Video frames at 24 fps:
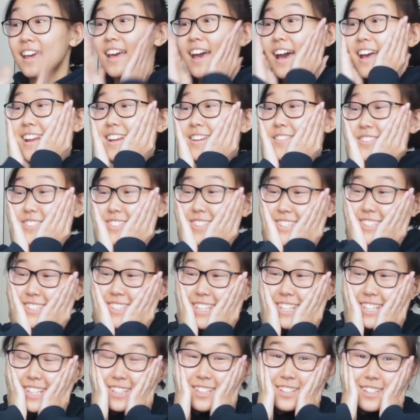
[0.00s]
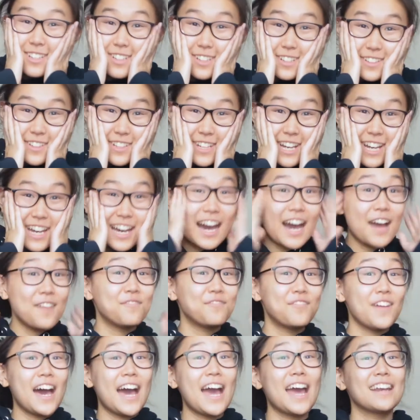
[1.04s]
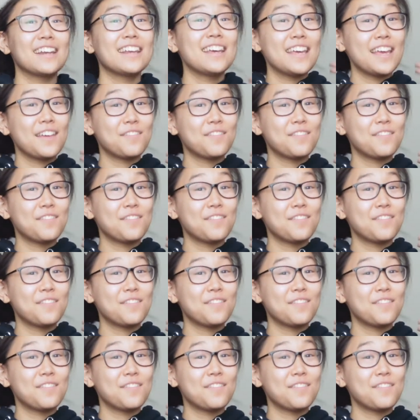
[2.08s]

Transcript: And I was just like, oh, I'm fine